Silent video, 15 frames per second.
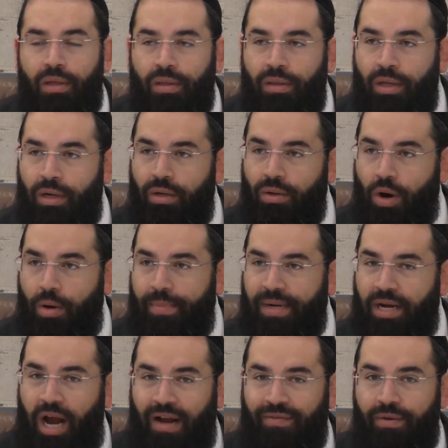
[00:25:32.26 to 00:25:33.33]
the Roman
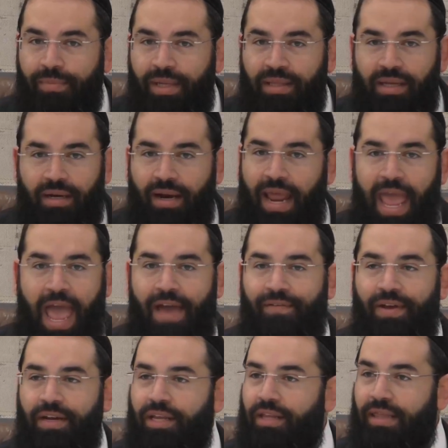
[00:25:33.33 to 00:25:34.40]
government didn't have
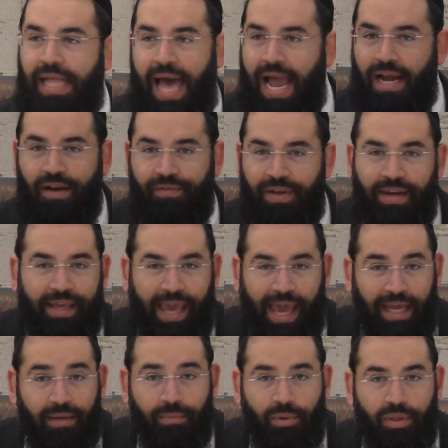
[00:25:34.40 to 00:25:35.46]
any lack of any
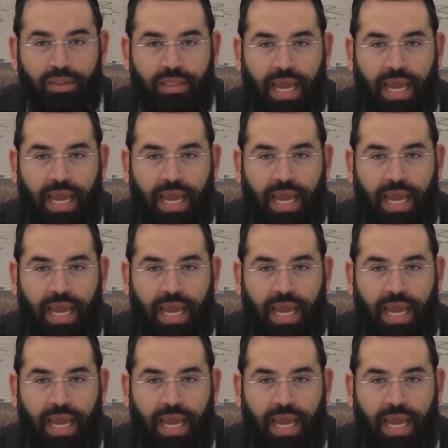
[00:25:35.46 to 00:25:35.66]
animals.